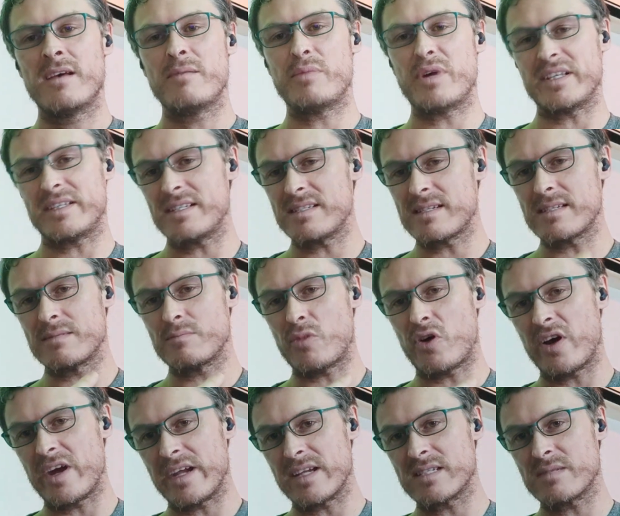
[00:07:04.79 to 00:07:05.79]
But this is
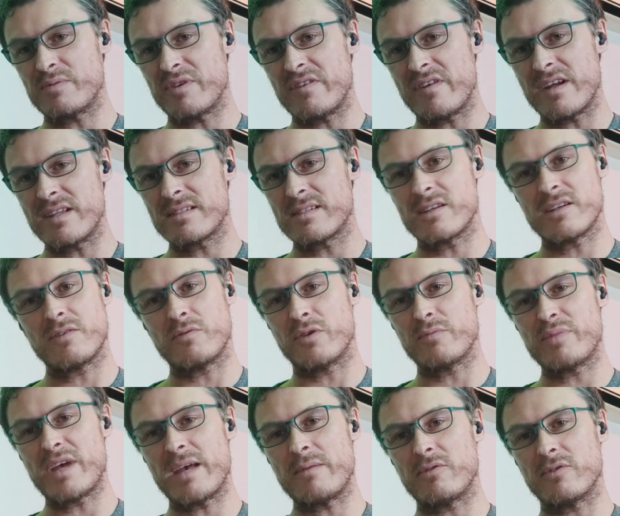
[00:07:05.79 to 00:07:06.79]
my experience, and I
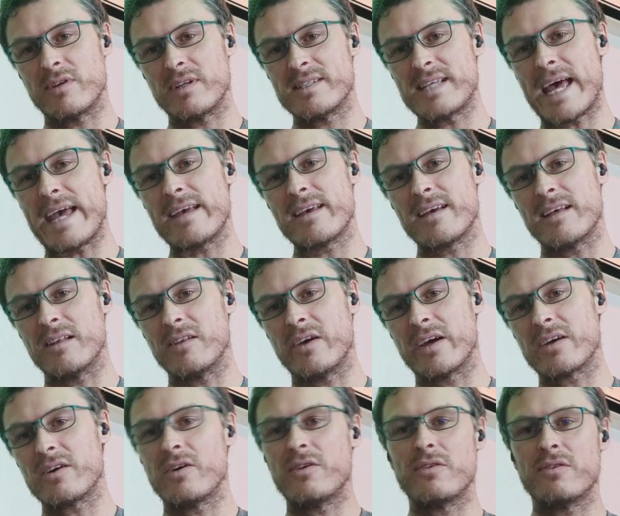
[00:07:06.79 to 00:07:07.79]
want people to take it
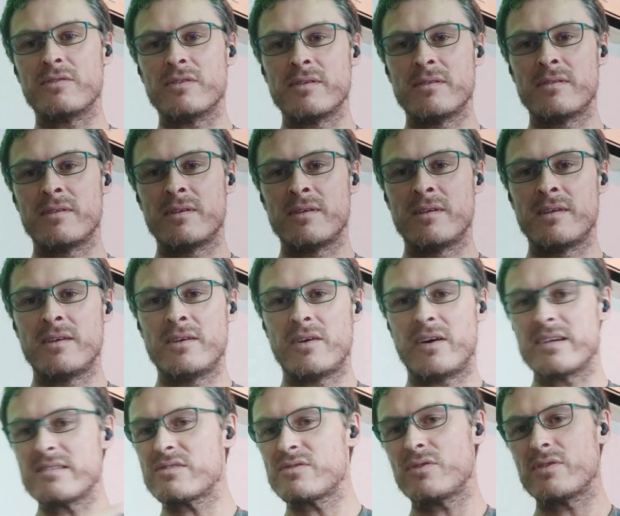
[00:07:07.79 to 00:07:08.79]
like, oh,
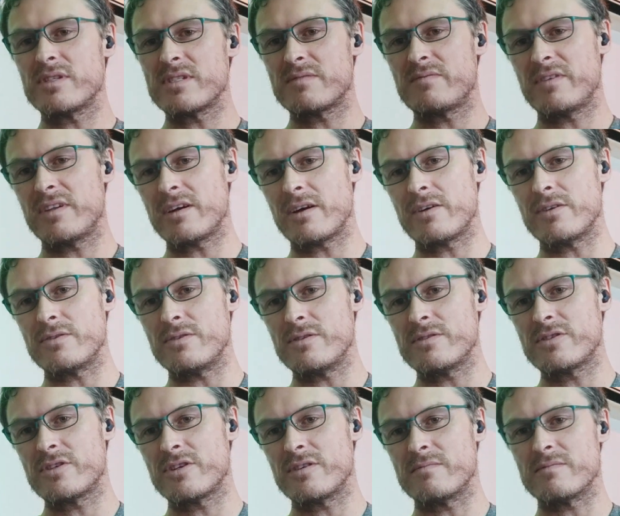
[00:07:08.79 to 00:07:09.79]
I saw this video on
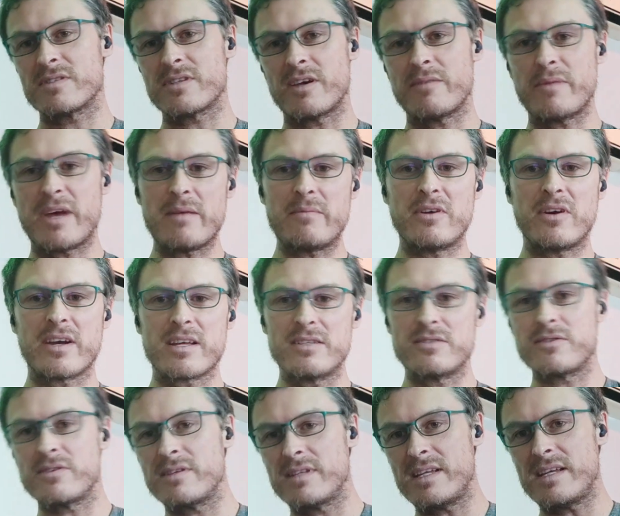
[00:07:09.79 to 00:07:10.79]
YouTube, so maybe I can
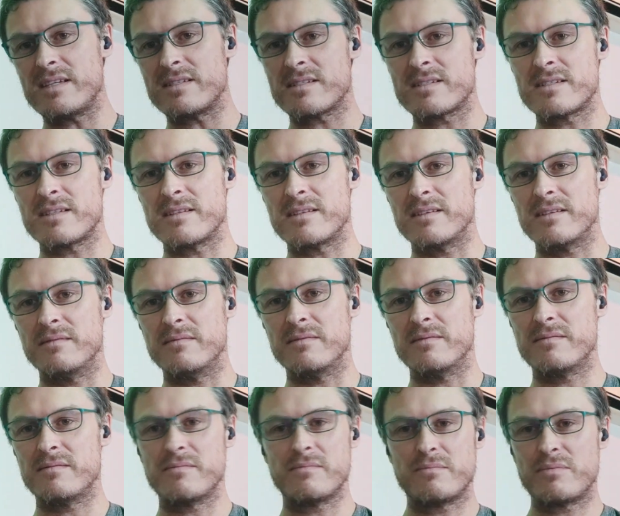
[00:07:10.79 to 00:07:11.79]
do this,
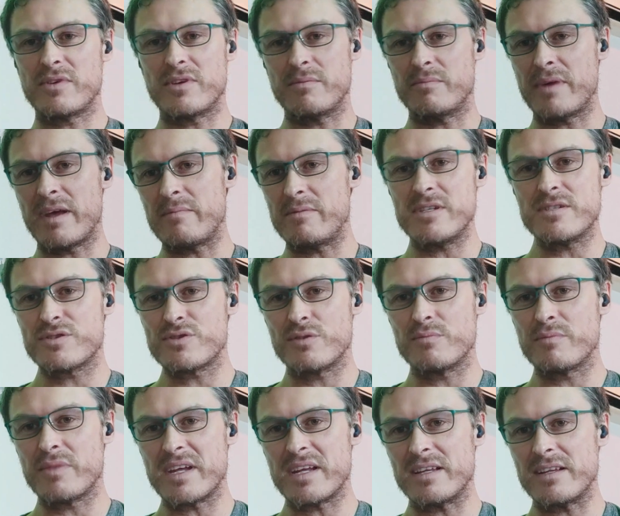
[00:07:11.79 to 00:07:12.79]
but maybe you
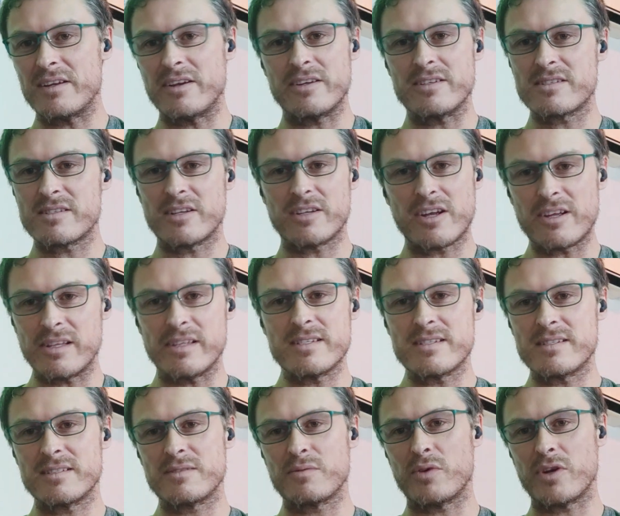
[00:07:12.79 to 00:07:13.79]
shouldn't be, So don't
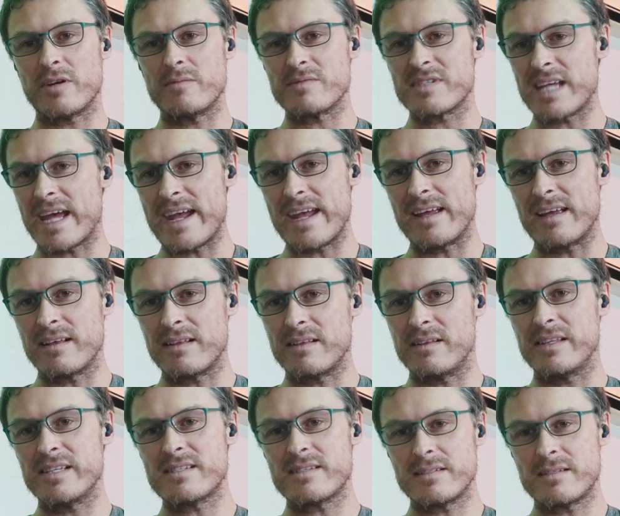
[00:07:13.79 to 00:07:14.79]
listen to what I'm saying.
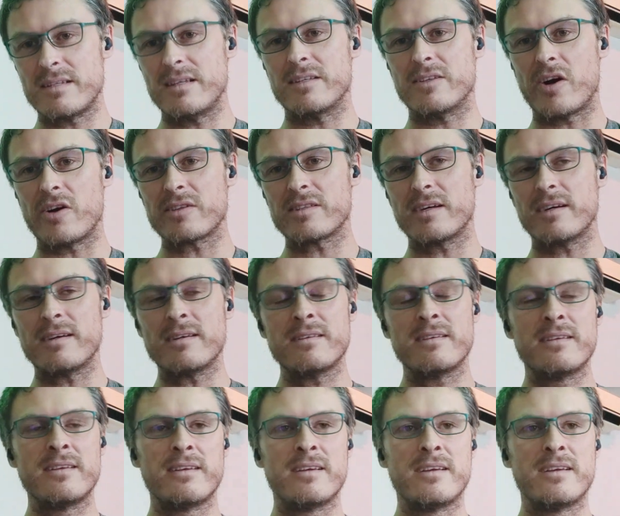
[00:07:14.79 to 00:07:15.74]
Listen to your doctor.